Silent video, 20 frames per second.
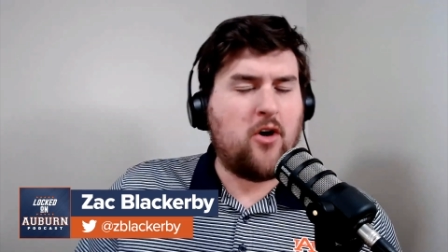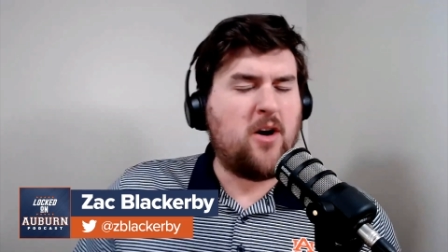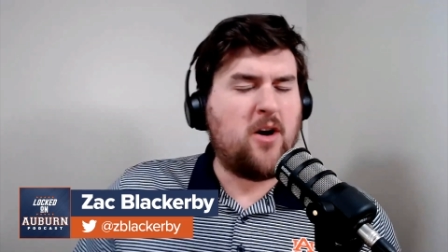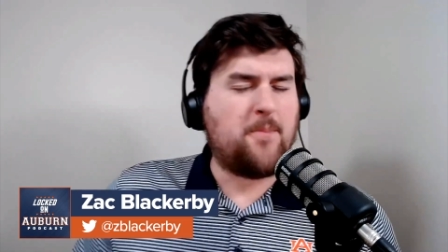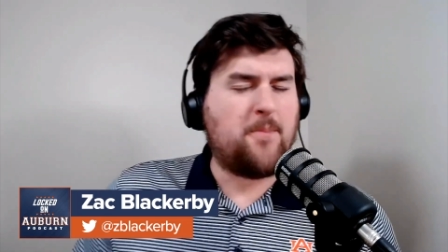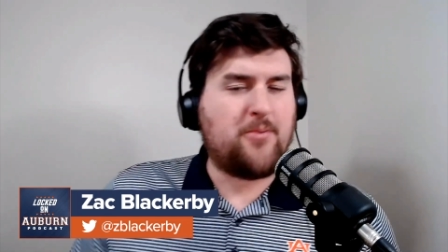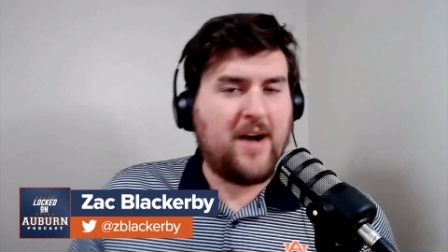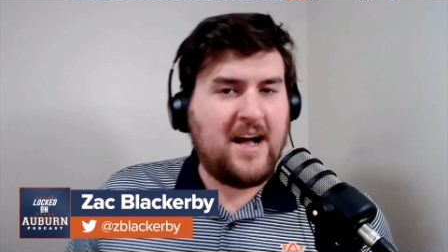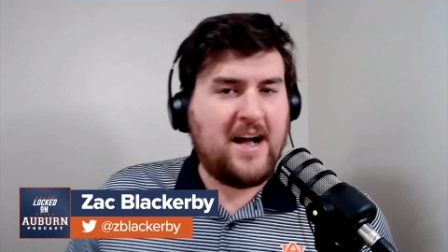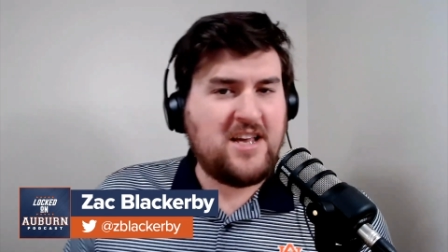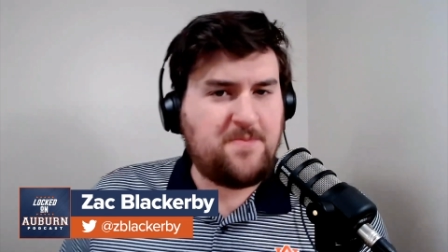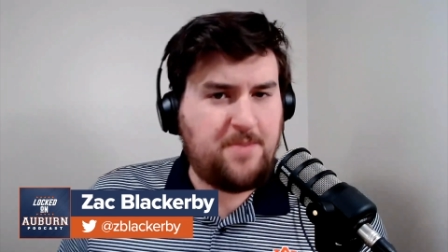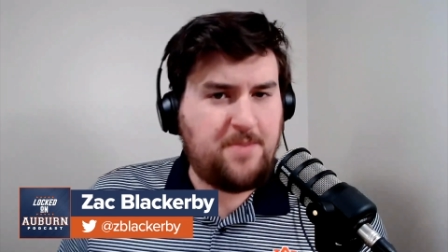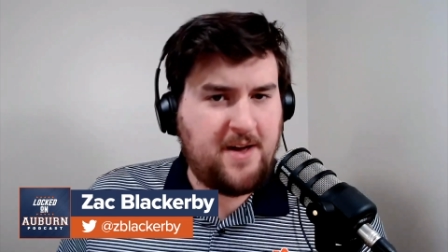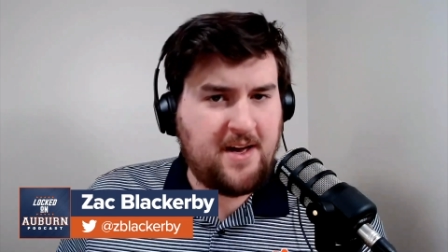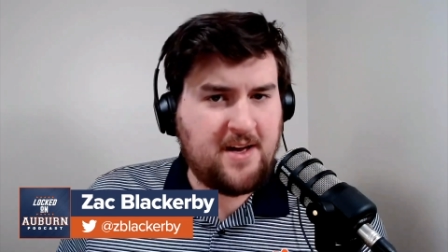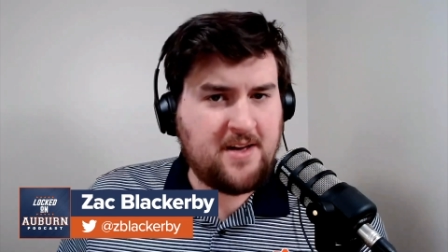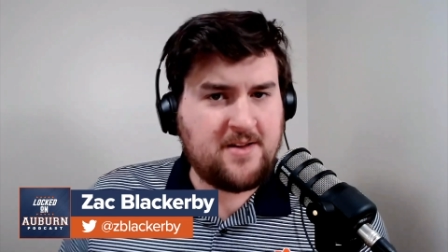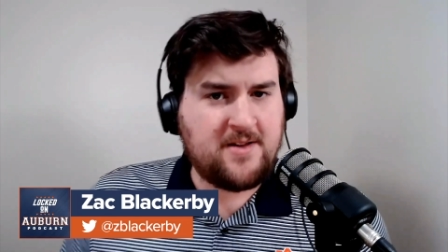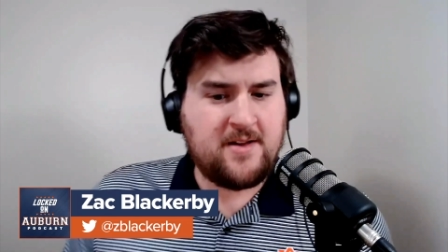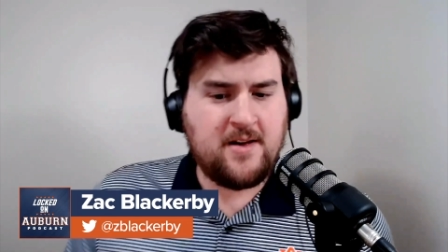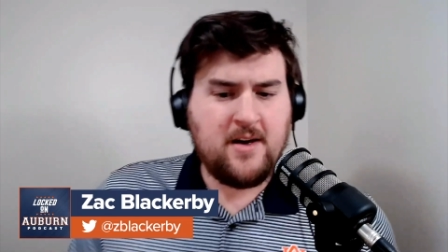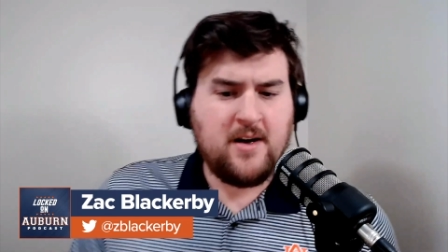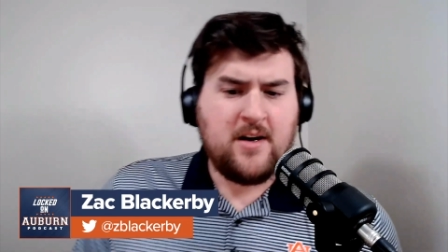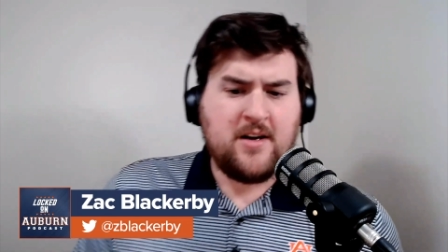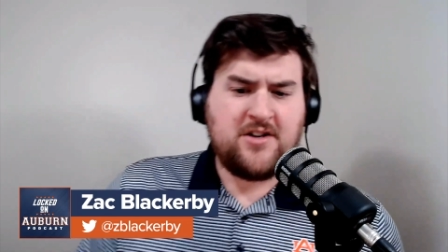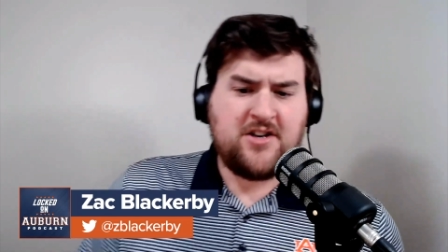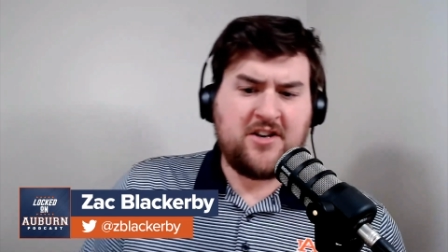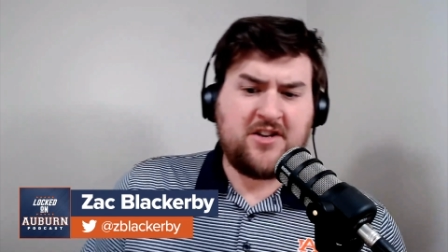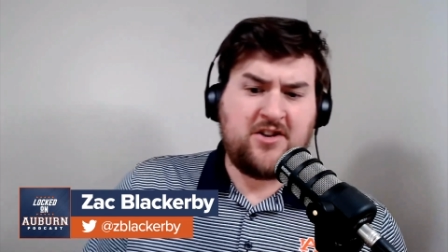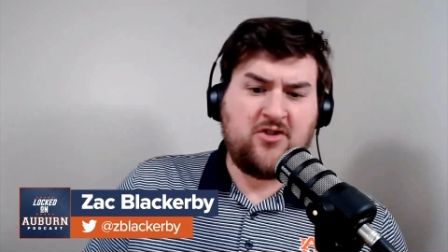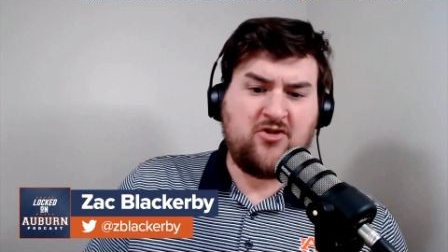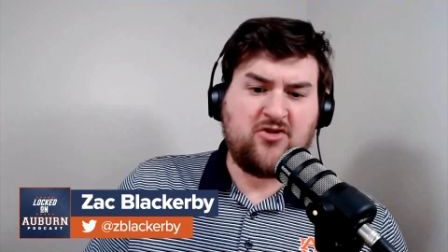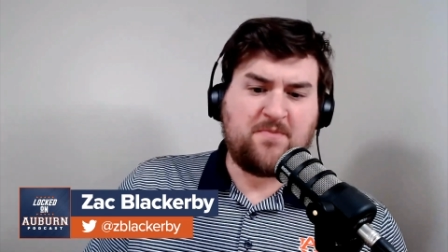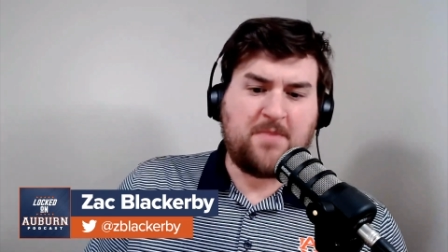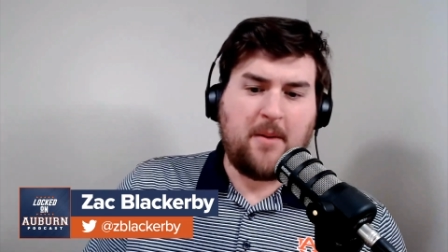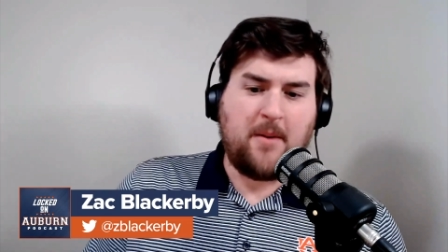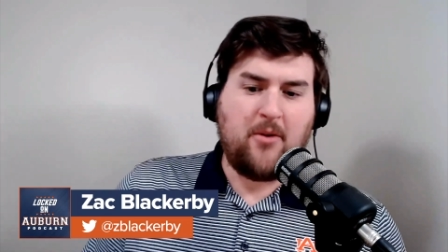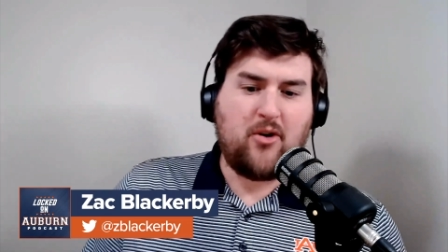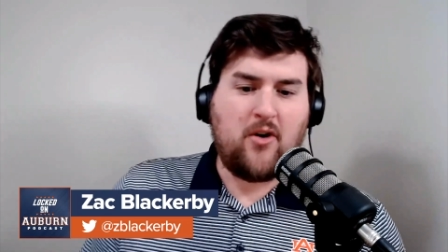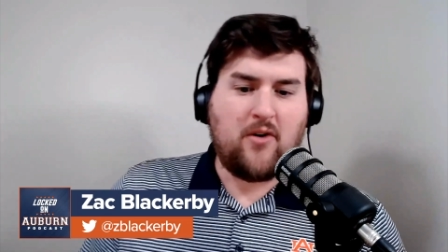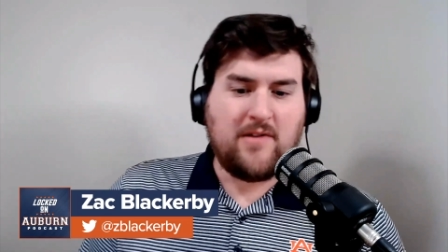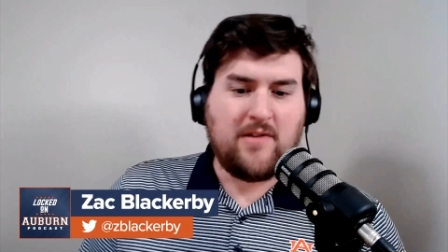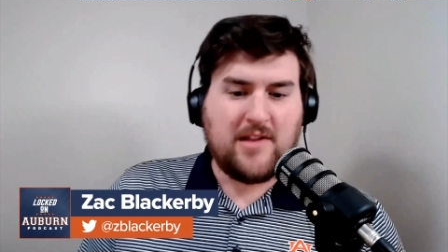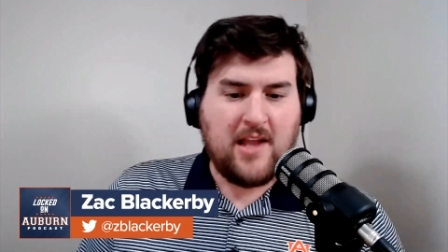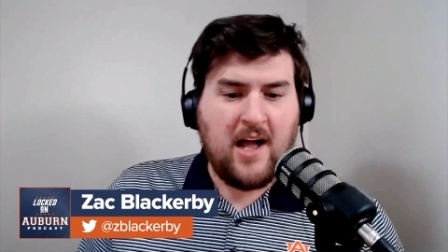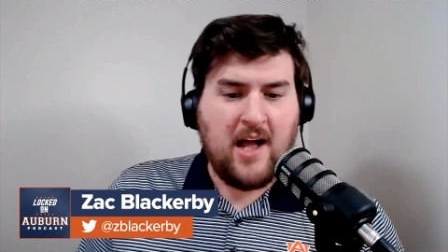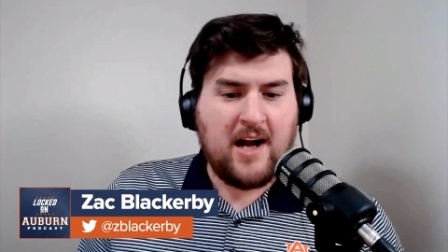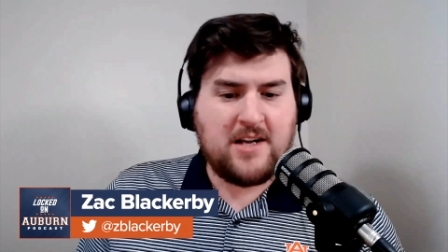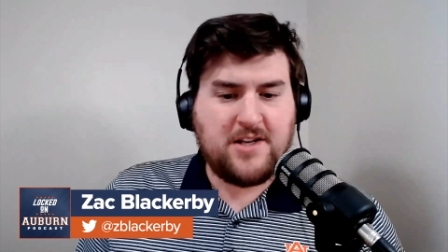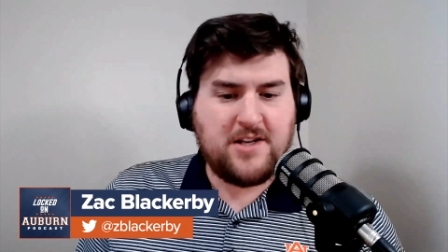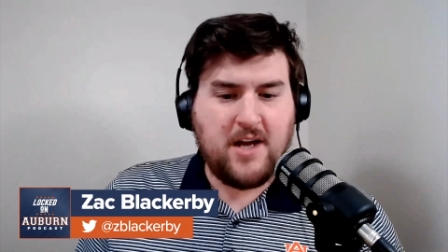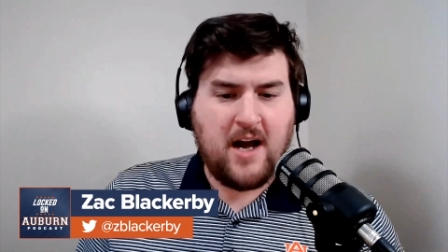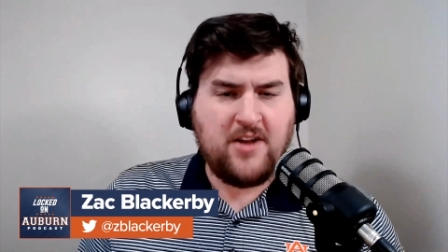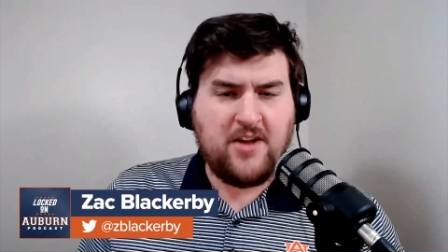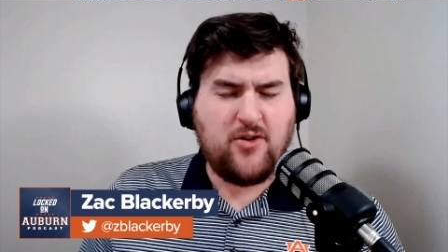to Prize Picks, just use promo code Locked On.